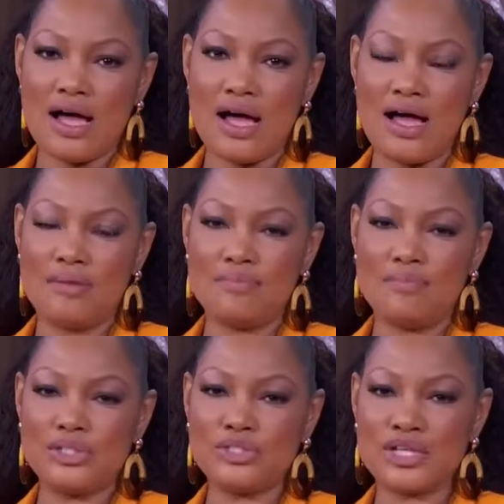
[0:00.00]

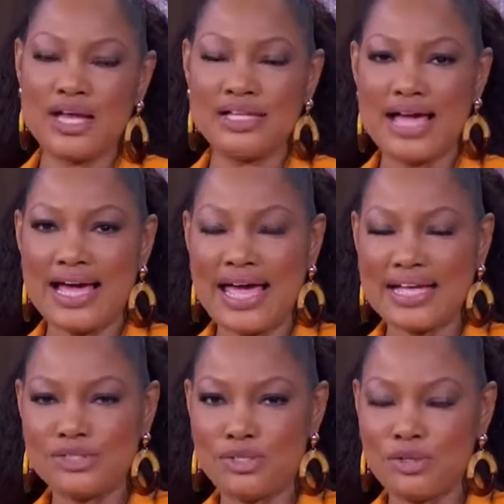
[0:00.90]
Um, Michelle, I
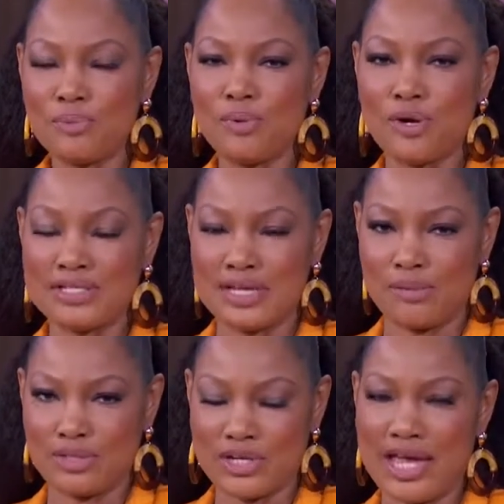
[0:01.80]
had two boys. I
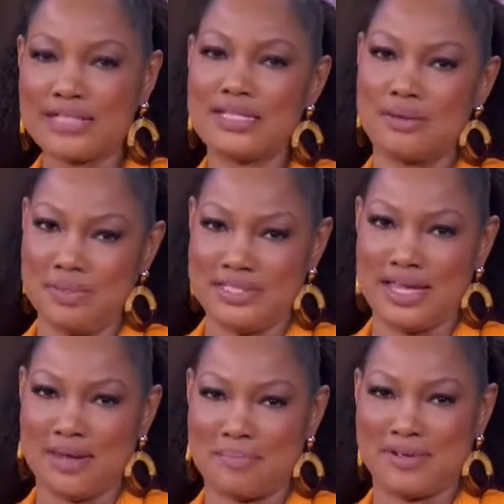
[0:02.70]
wish I had tummy
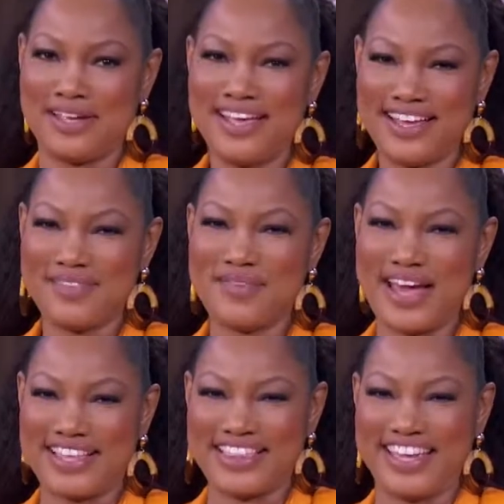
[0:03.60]
tape back